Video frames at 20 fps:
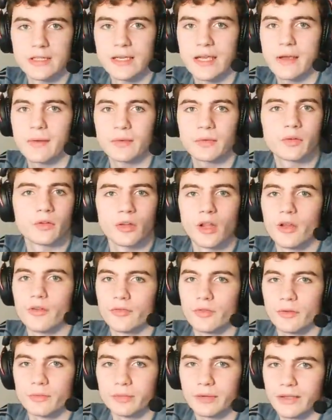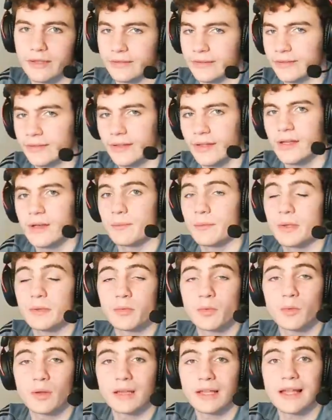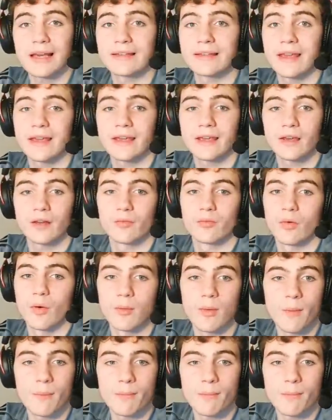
It was all over the place. People were lagging, rubber